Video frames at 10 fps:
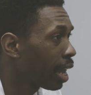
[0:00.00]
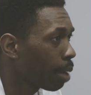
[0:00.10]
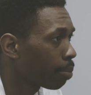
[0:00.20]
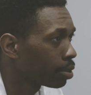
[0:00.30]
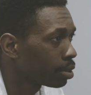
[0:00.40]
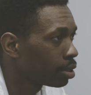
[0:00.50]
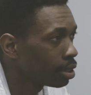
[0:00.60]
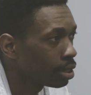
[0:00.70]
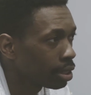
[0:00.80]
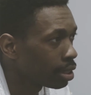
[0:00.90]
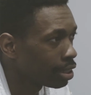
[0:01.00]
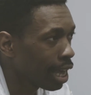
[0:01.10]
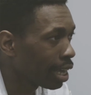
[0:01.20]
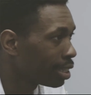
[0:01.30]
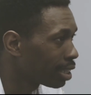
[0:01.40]
that happen.
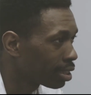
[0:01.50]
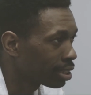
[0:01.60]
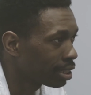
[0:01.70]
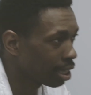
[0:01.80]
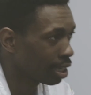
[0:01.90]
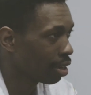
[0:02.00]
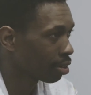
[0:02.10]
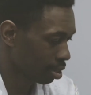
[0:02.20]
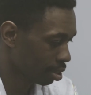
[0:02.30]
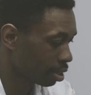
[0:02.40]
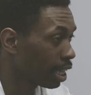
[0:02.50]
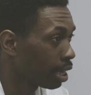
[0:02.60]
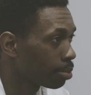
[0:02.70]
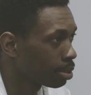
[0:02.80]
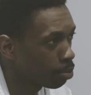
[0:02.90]
Now he's out there selling out
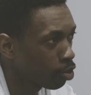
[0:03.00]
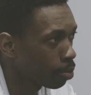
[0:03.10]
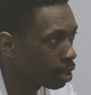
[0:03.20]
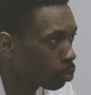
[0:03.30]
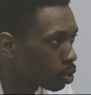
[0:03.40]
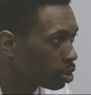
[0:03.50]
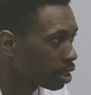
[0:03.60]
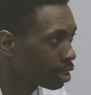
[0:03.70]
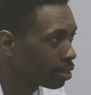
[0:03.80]
stadiums, performing in a wheelchair.